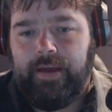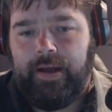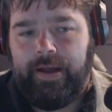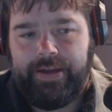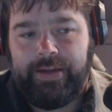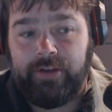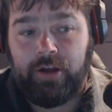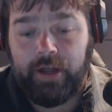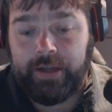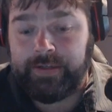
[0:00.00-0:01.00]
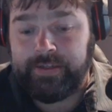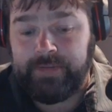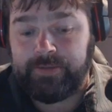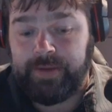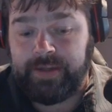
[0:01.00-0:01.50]
uh, even on
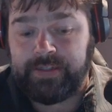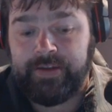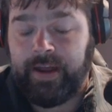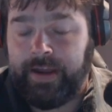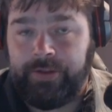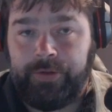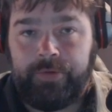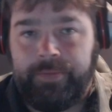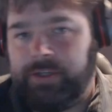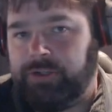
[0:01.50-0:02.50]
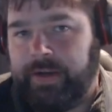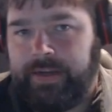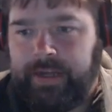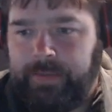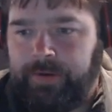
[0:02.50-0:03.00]
Deep Space Nine, there were men trying
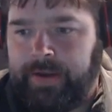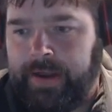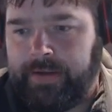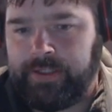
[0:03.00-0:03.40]
to keep her down.